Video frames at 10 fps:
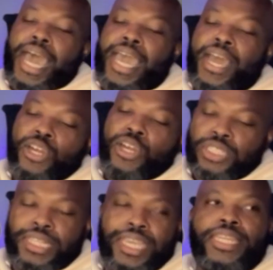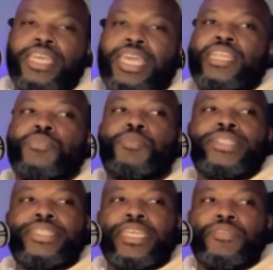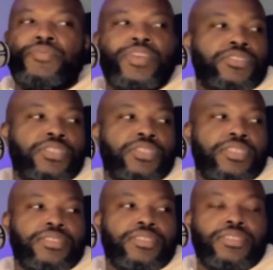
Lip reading: I understand anybody taking offense to this.